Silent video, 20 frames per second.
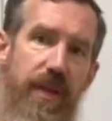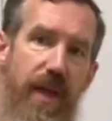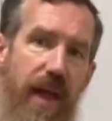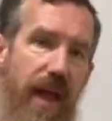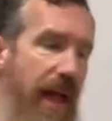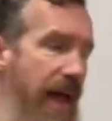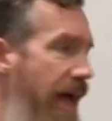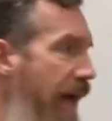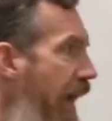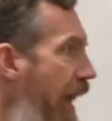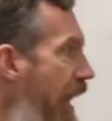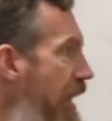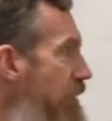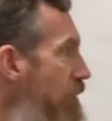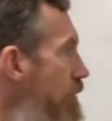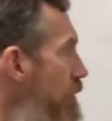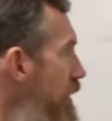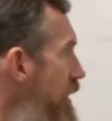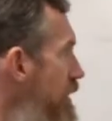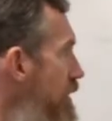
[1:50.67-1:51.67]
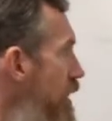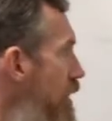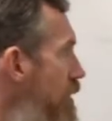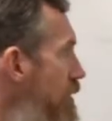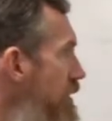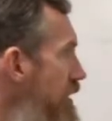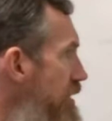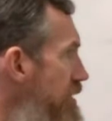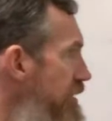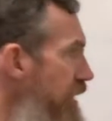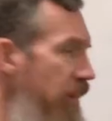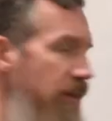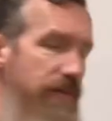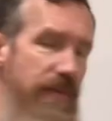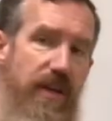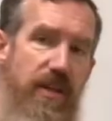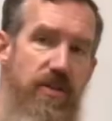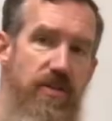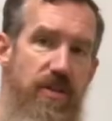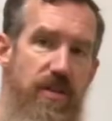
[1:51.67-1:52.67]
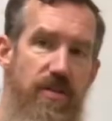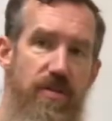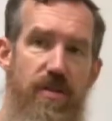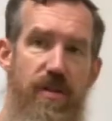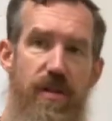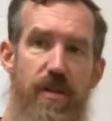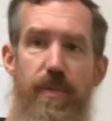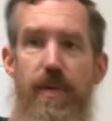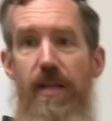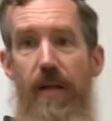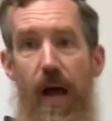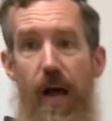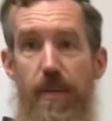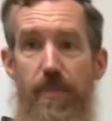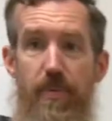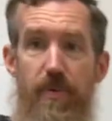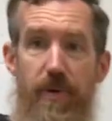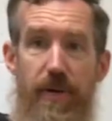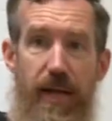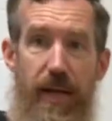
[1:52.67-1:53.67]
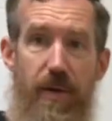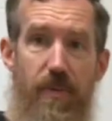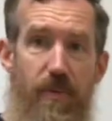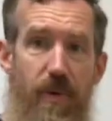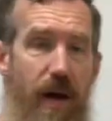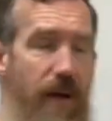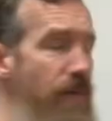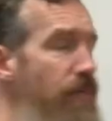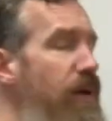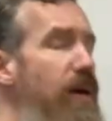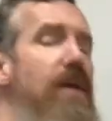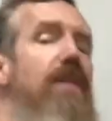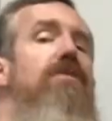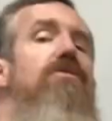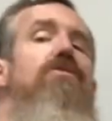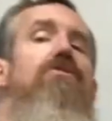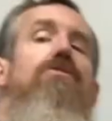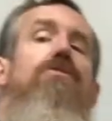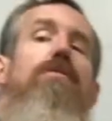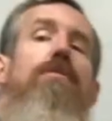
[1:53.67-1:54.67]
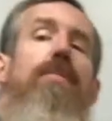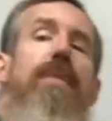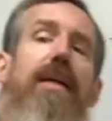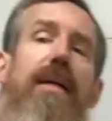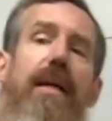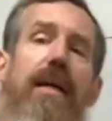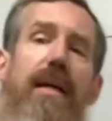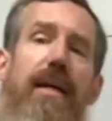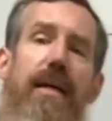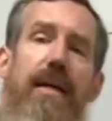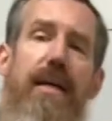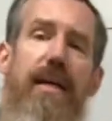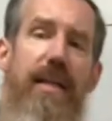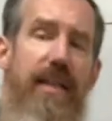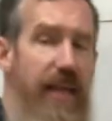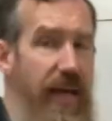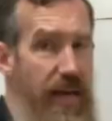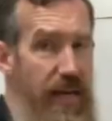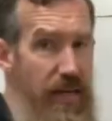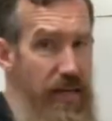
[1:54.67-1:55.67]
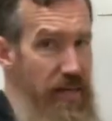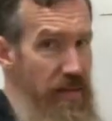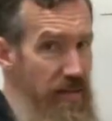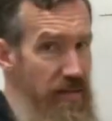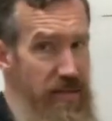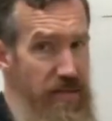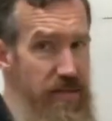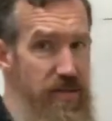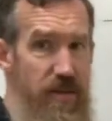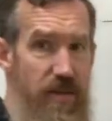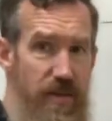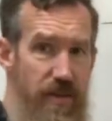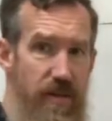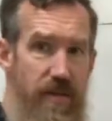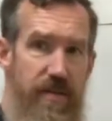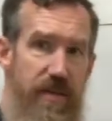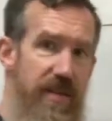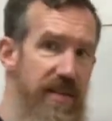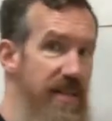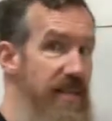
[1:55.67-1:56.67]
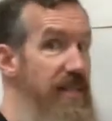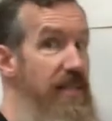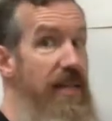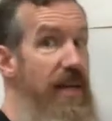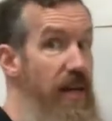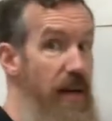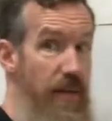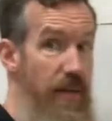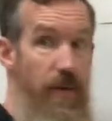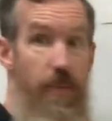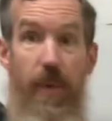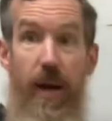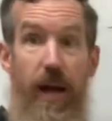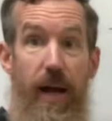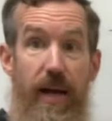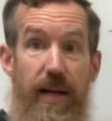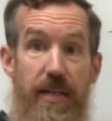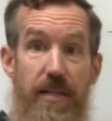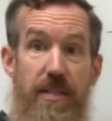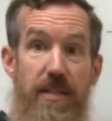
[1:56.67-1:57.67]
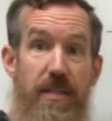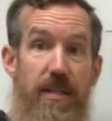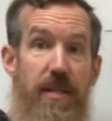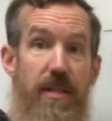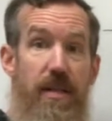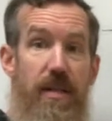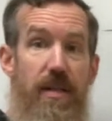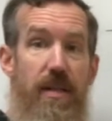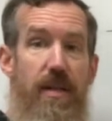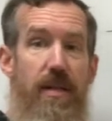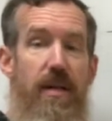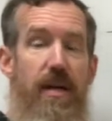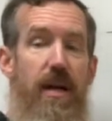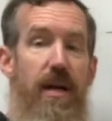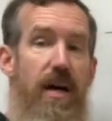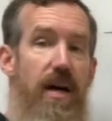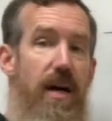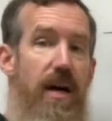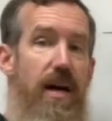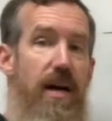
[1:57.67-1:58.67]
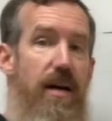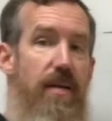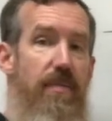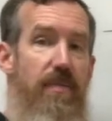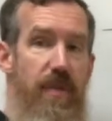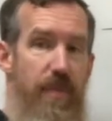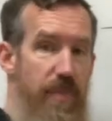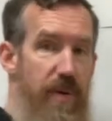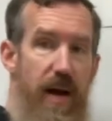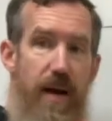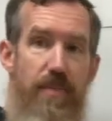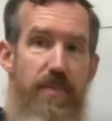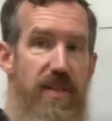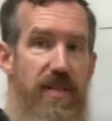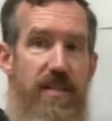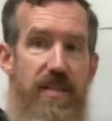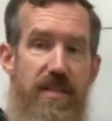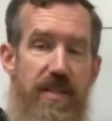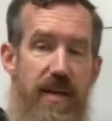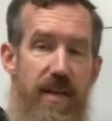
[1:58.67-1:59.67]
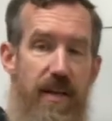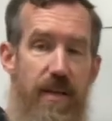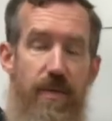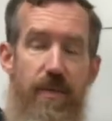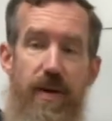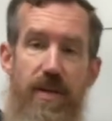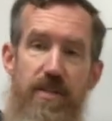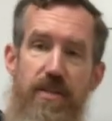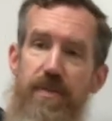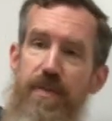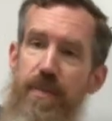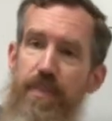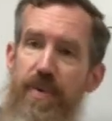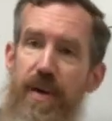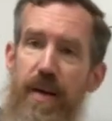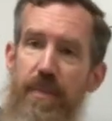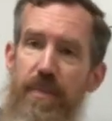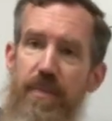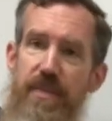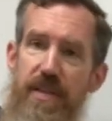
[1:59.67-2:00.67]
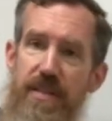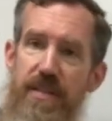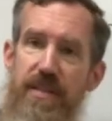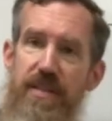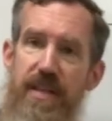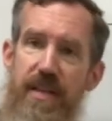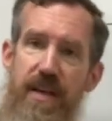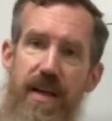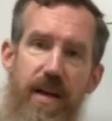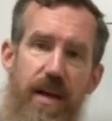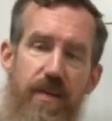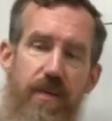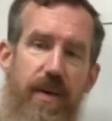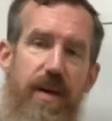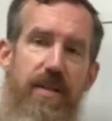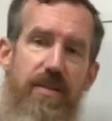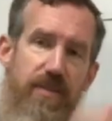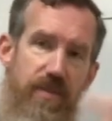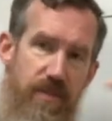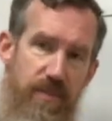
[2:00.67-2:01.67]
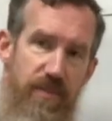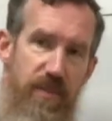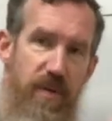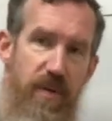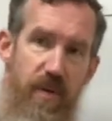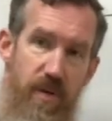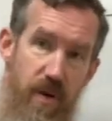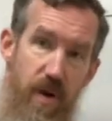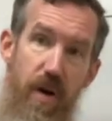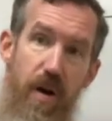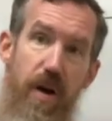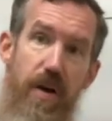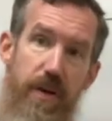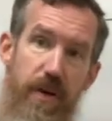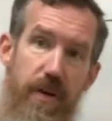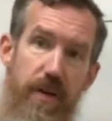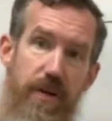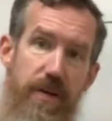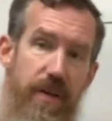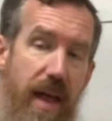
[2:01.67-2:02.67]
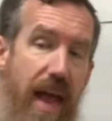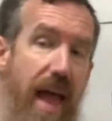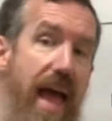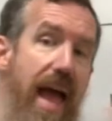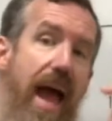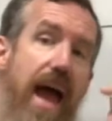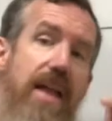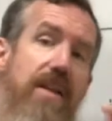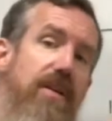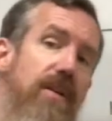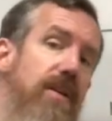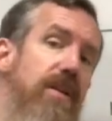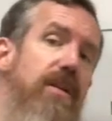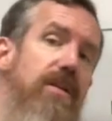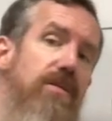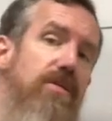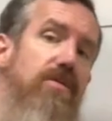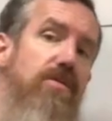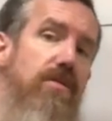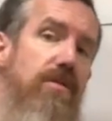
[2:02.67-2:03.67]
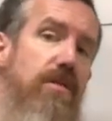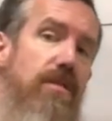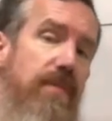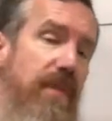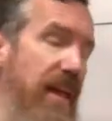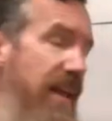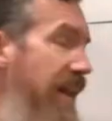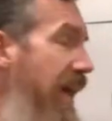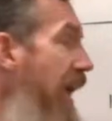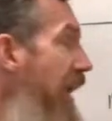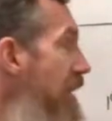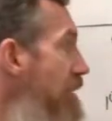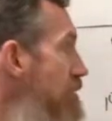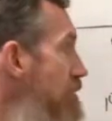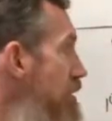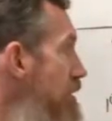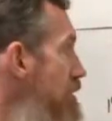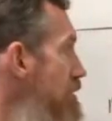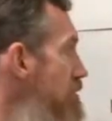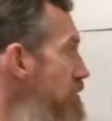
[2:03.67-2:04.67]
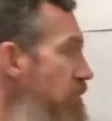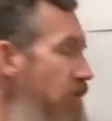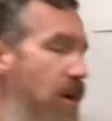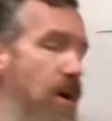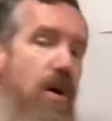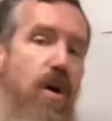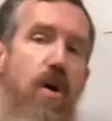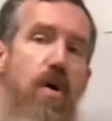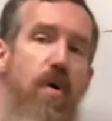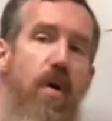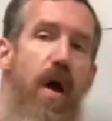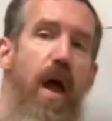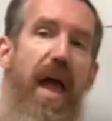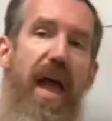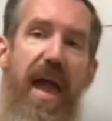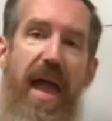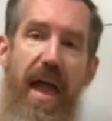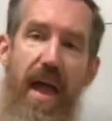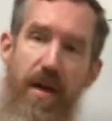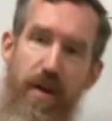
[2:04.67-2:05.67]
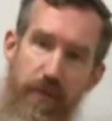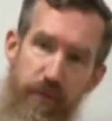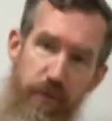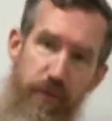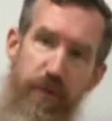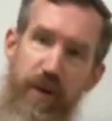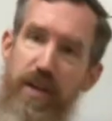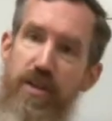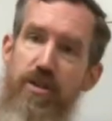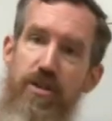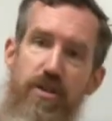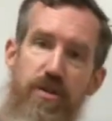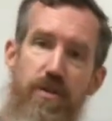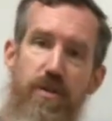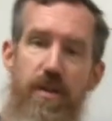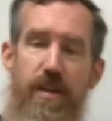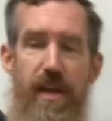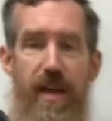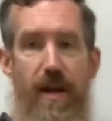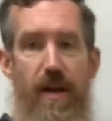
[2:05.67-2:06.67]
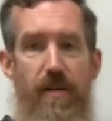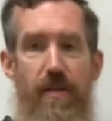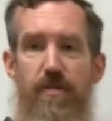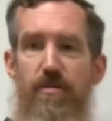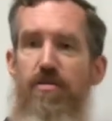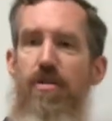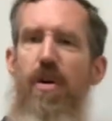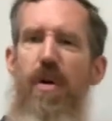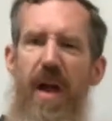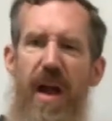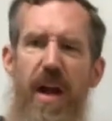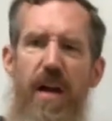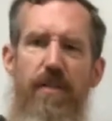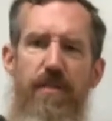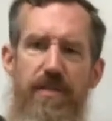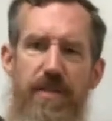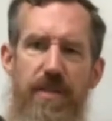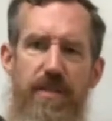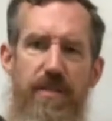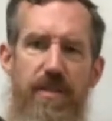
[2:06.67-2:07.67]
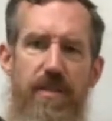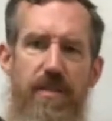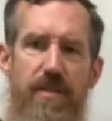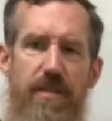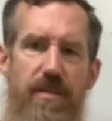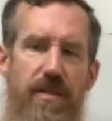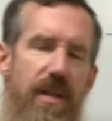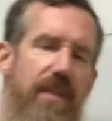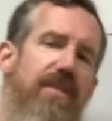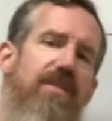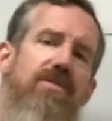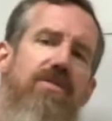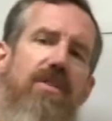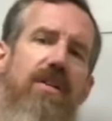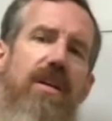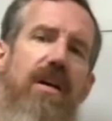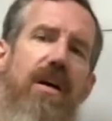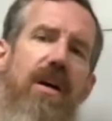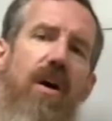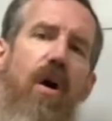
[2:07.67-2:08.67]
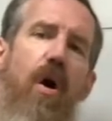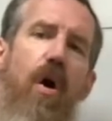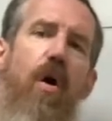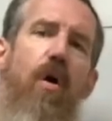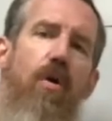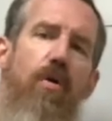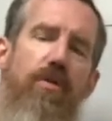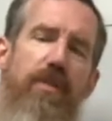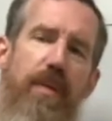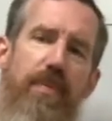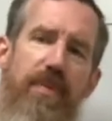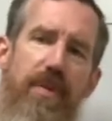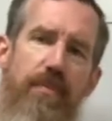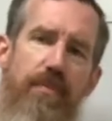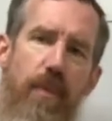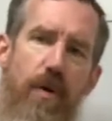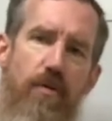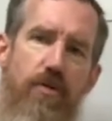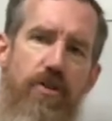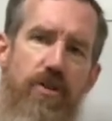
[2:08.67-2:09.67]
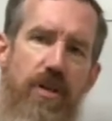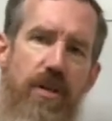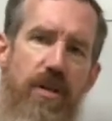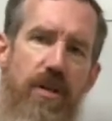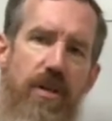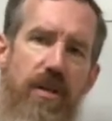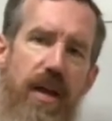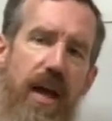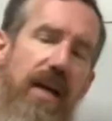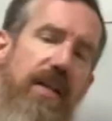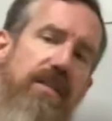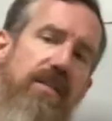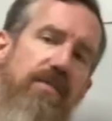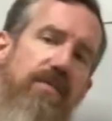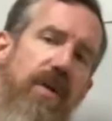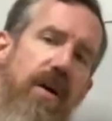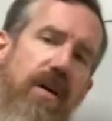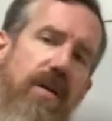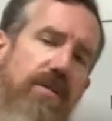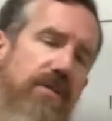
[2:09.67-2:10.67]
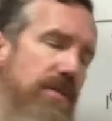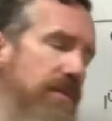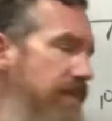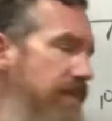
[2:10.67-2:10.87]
and we know the acceleration is going to be 9.81. We're assuming that this is on Earth. It didn't say otherwise. The problem doesn't say otherwise. So if the problem doesn't say otherwise, you're on Earth, and you're going to assume that there's no friction due to the air. There's no air resistance. Nothing's going to hold up the motion as it falls.